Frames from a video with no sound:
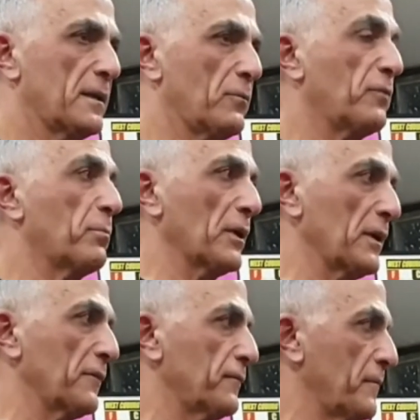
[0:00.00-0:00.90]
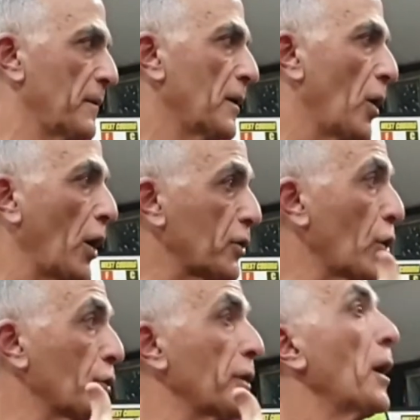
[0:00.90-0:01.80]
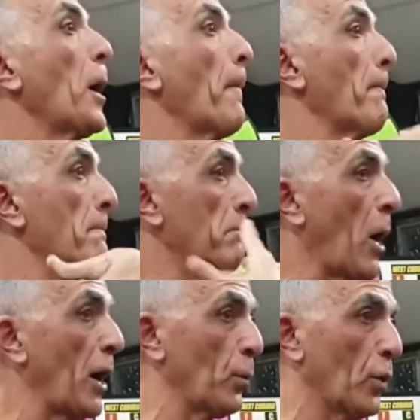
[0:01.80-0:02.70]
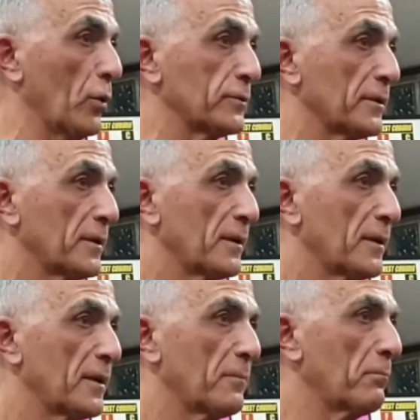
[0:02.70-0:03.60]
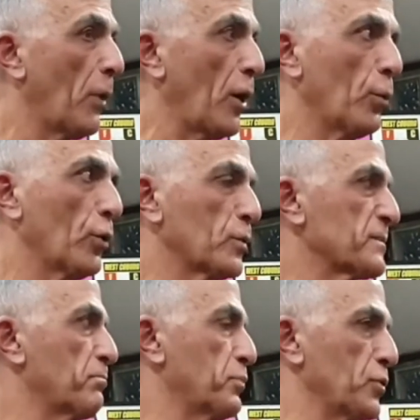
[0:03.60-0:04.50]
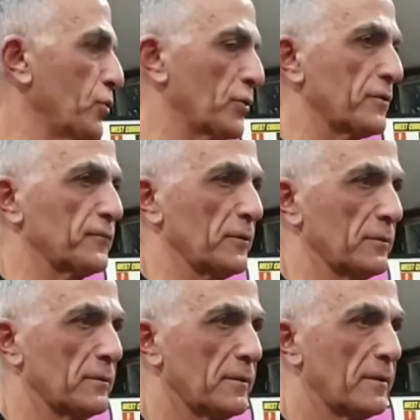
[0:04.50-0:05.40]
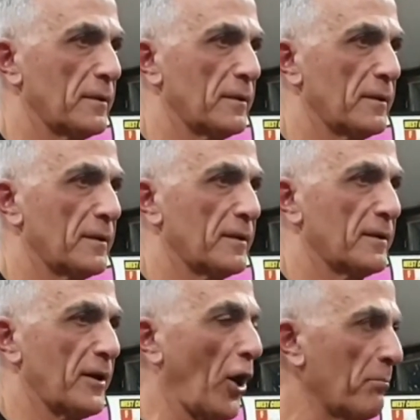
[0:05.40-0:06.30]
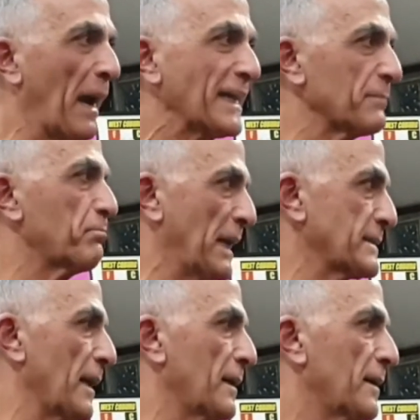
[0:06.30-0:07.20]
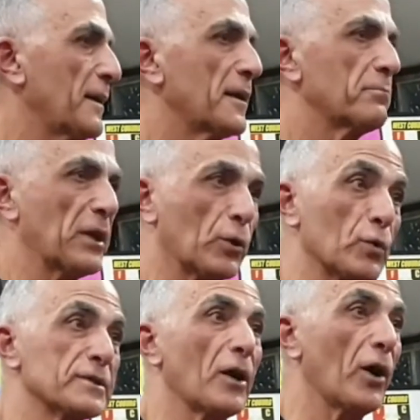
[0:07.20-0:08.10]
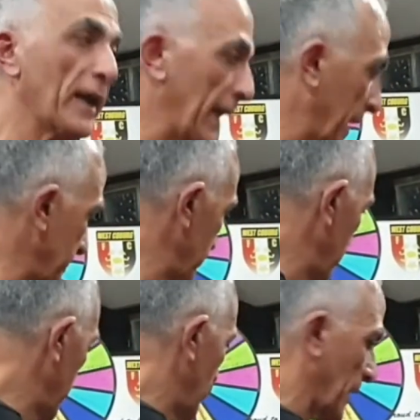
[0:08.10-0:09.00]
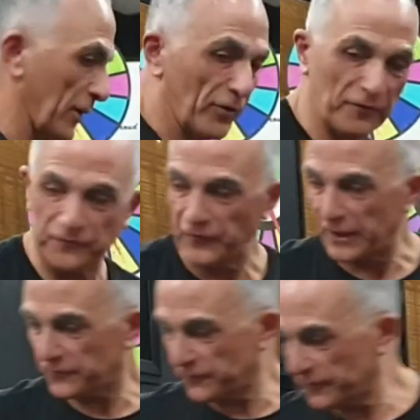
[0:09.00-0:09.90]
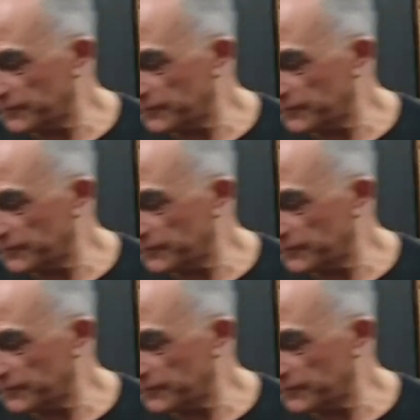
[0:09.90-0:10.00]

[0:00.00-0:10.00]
With belief, I conquered my world. My world was beautiful. I made it better because I had a lot of faith,